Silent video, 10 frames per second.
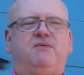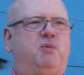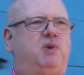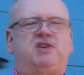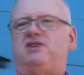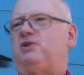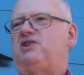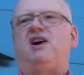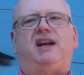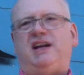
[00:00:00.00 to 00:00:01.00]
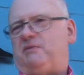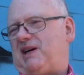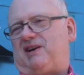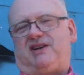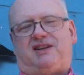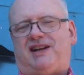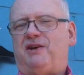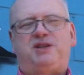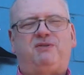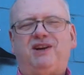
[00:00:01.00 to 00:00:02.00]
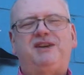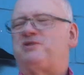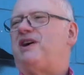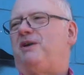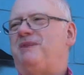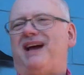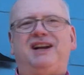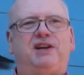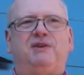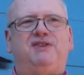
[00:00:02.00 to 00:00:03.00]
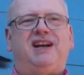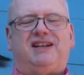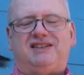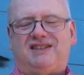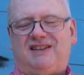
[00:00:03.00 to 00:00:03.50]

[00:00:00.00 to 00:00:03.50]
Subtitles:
We're still talking about it. It was a very traumatic event.